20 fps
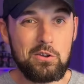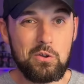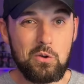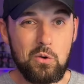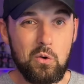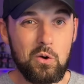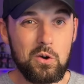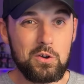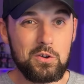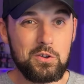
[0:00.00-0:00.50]

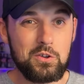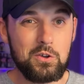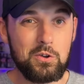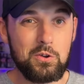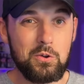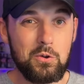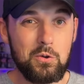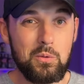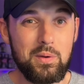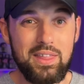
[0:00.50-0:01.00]
Yord
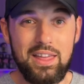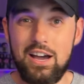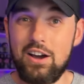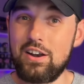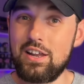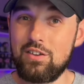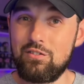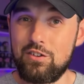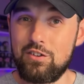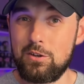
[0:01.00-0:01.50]
too
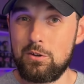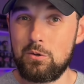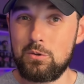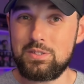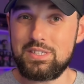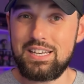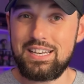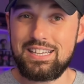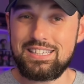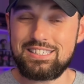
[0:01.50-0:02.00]
without even
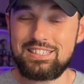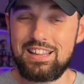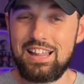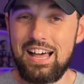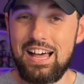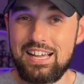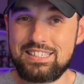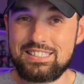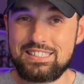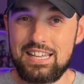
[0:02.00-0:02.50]
using his
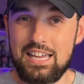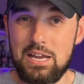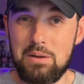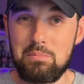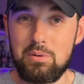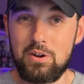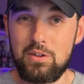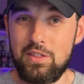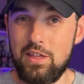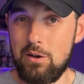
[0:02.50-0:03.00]

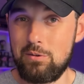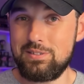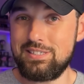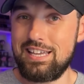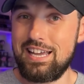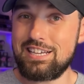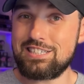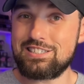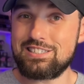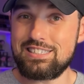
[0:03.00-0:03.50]
lightsaber. That was
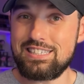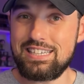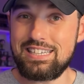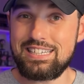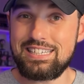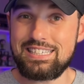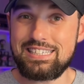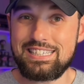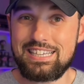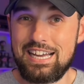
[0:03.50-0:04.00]
actually
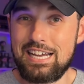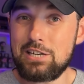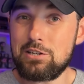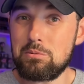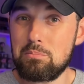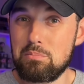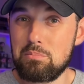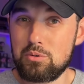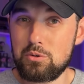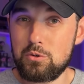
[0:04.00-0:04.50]
kind
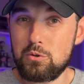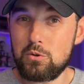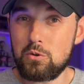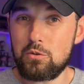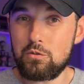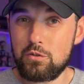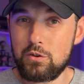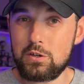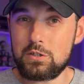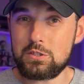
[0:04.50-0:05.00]
of brutal
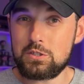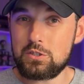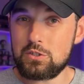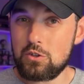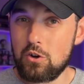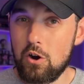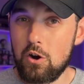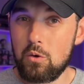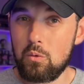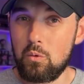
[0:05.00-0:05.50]
for a
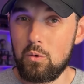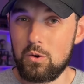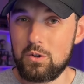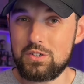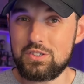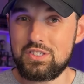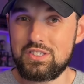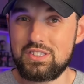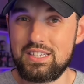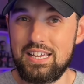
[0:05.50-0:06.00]
Star
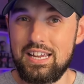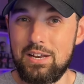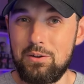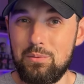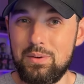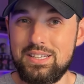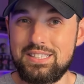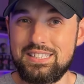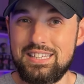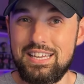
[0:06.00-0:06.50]
Wars scene.
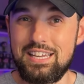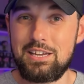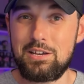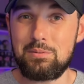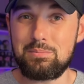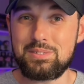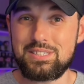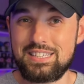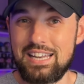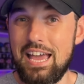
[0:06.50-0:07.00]
We see
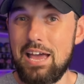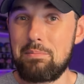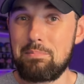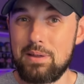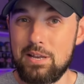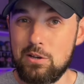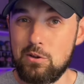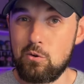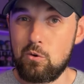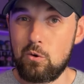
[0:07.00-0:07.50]
him
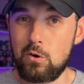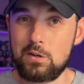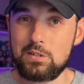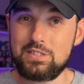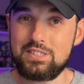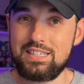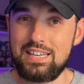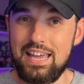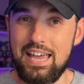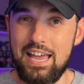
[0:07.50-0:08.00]
snapping
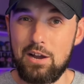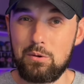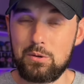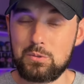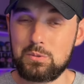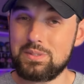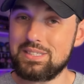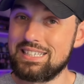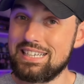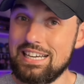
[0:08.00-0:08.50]
Yord's neck,
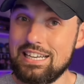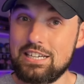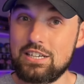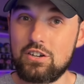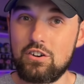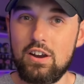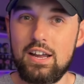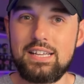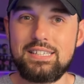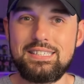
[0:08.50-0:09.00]
which was kind of
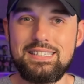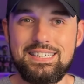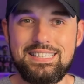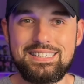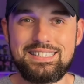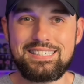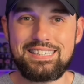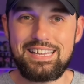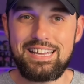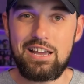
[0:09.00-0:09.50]
crazy to
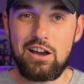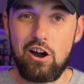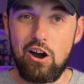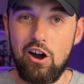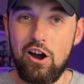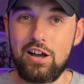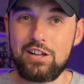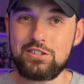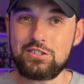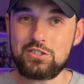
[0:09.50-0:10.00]
see
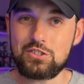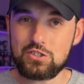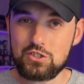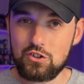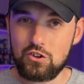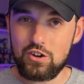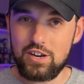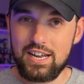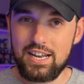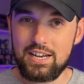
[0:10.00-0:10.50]
on
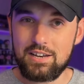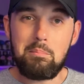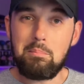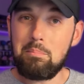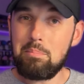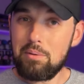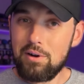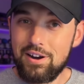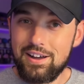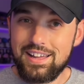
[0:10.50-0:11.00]
screen,
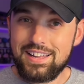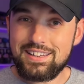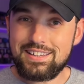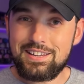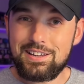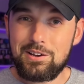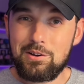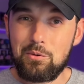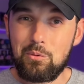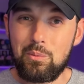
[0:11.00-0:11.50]

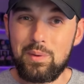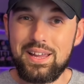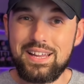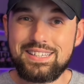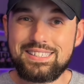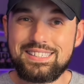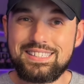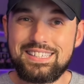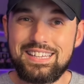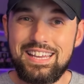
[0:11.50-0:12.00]
but we
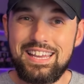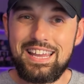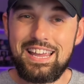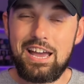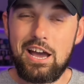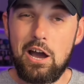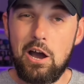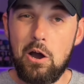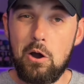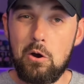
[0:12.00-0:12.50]

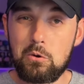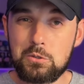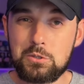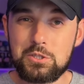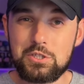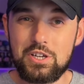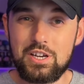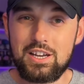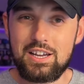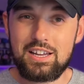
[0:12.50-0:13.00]
see
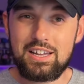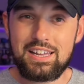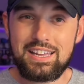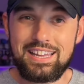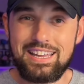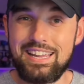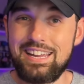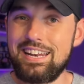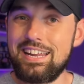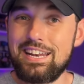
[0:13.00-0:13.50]
Osha
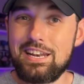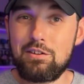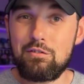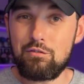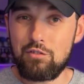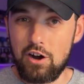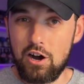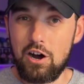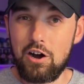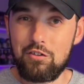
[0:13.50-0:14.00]
getting
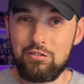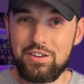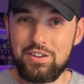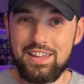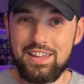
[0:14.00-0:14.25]
involved